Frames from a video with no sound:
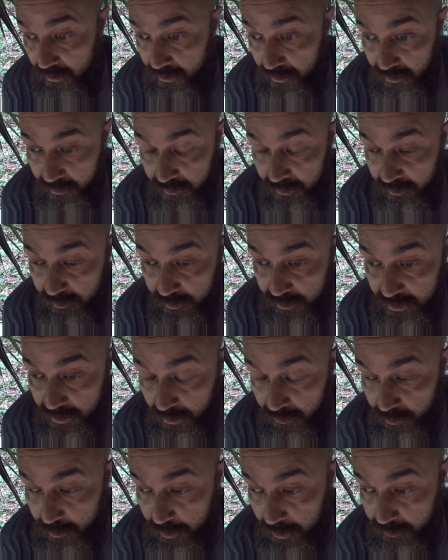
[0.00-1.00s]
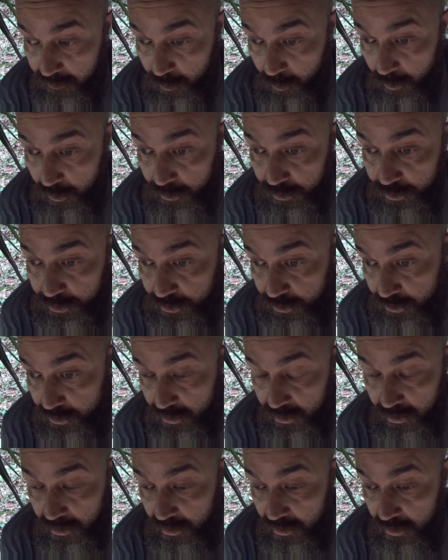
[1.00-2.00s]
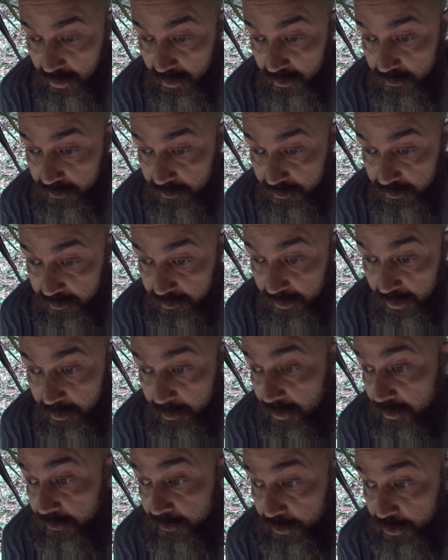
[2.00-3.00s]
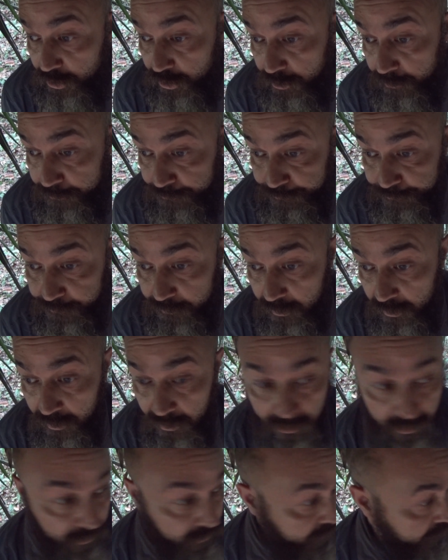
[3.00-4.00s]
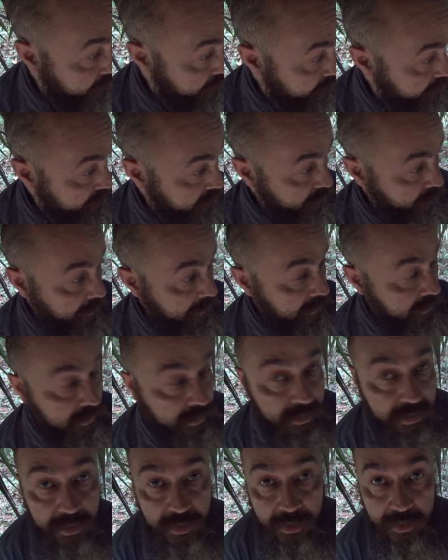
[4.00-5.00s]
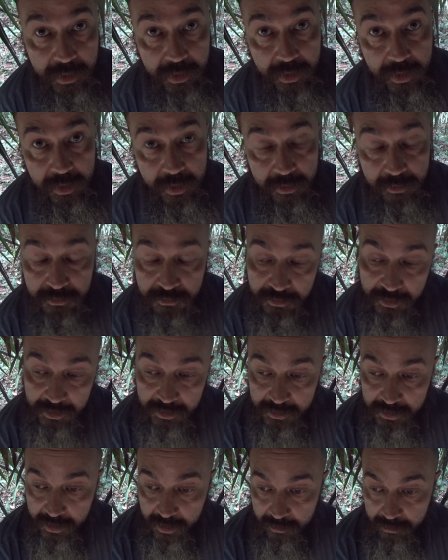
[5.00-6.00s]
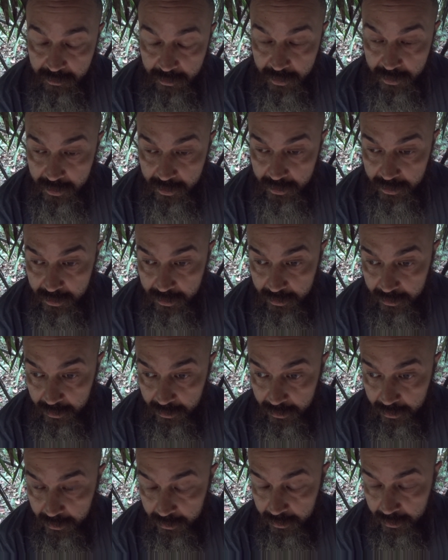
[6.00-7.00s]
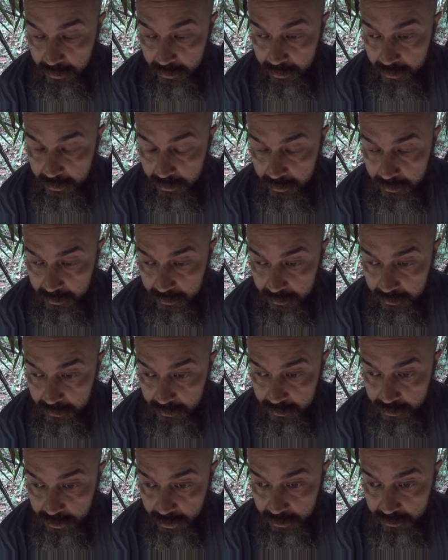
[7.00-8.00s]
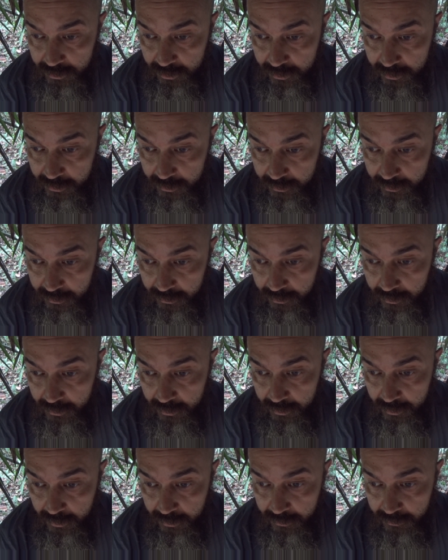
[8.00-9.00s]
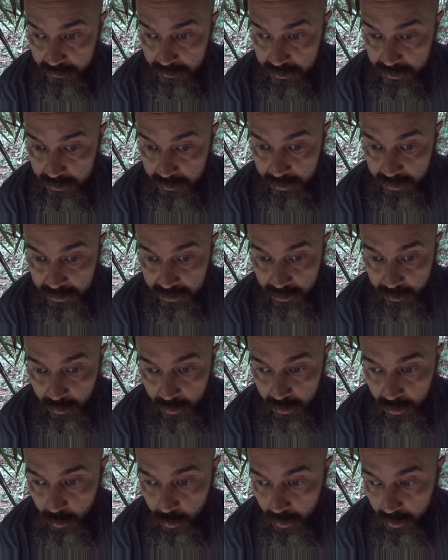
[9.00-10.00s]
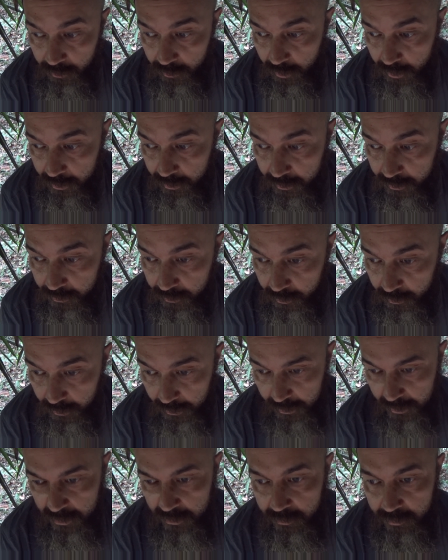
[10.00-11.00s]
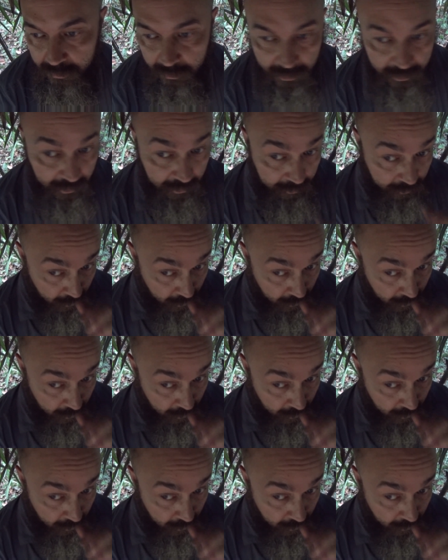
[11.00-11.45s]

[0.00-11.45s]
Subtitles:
I've given myself a bit of a wash, I've done a bit of fishing, I've tweaked and fixed up my shelter. Some bits that weren't quite right, or needed making